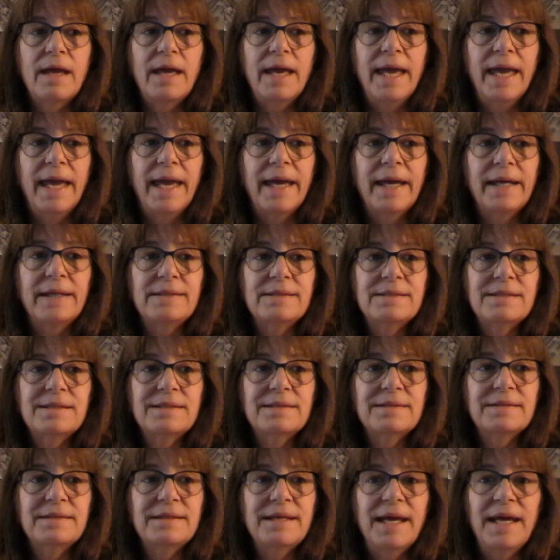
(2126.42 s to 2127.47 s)
And
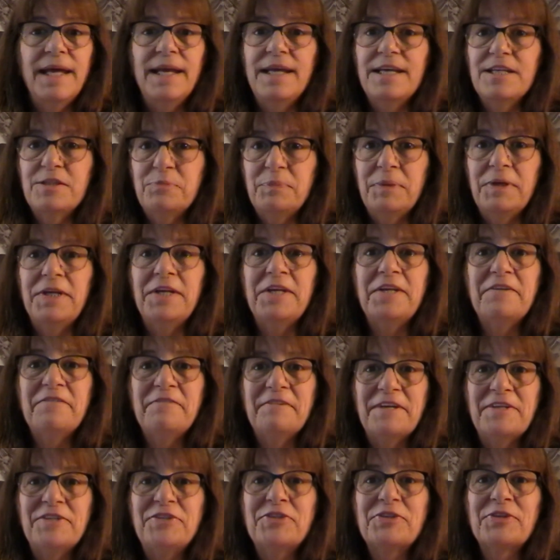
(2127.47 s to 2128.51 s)
it has been an
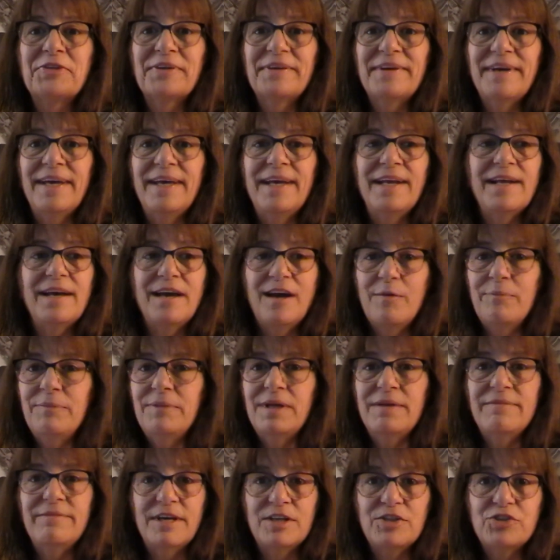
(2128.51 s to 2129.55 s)
adventure, and I hope the
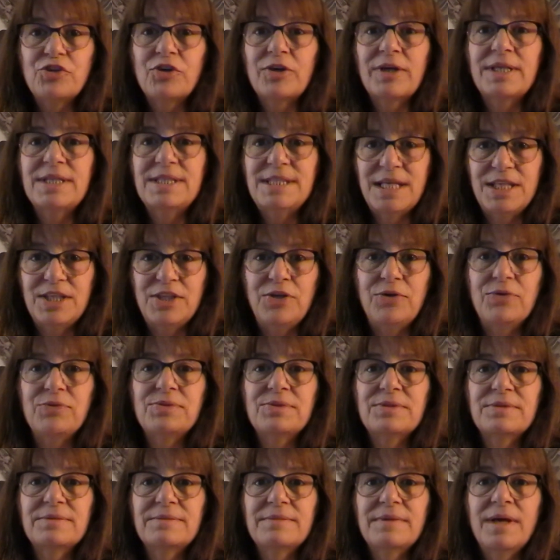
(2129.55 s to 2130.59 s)
adventure
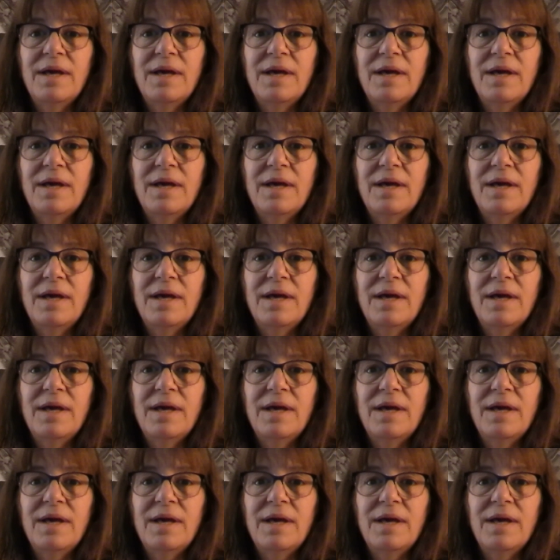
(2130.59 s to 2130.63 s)
continues.